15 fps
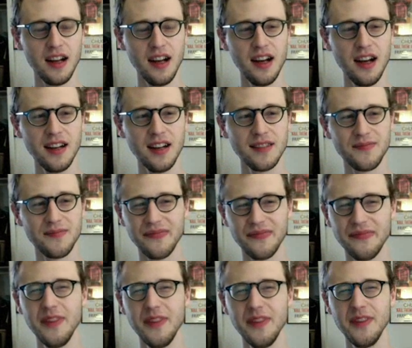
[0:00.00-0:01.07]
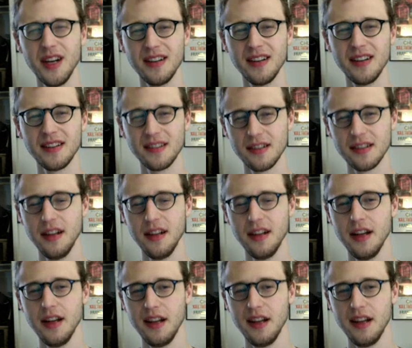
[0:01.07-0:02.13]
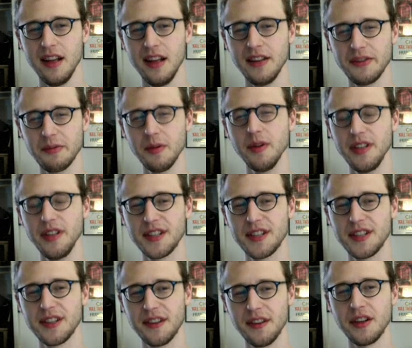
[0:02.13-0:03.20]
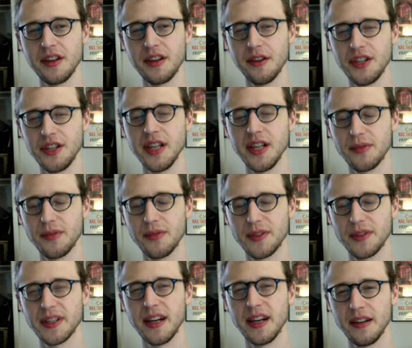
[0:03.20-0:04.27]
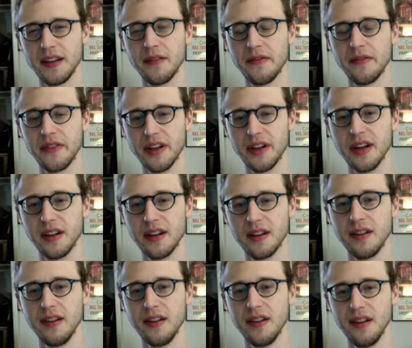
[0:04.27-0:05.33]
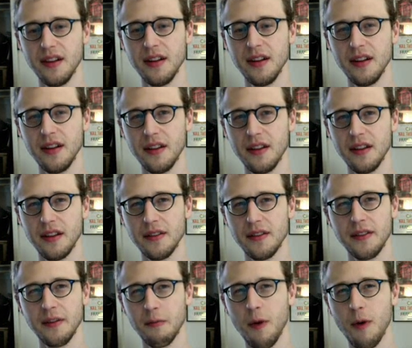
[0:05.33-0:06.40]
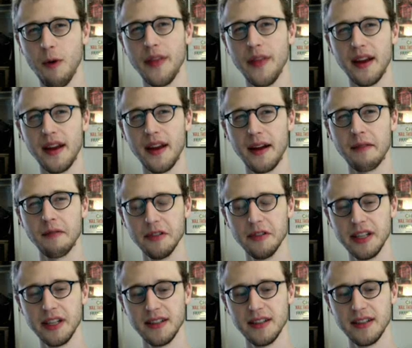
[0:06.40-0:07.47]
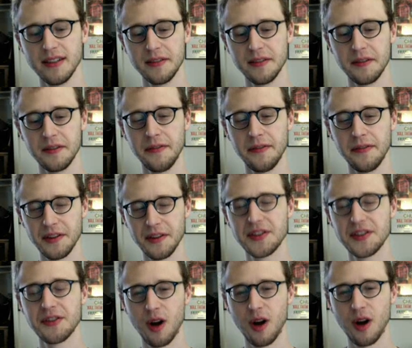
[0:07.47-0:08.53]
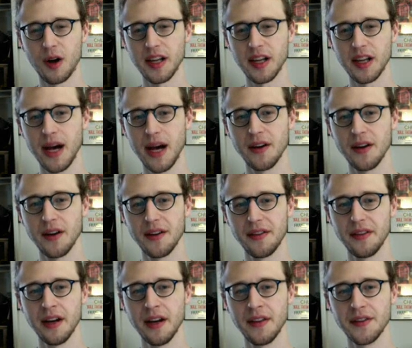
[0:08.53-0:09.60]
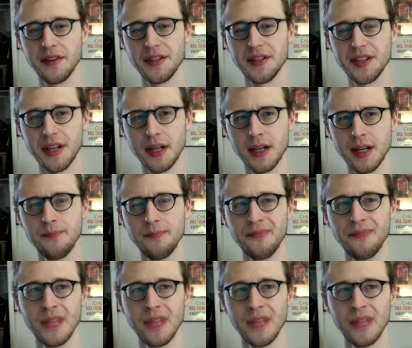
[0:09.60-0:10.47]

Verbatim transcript: Uh, no. It's really just the the sheep was kind of uh, the one that I really felt strongly about. The others, uh,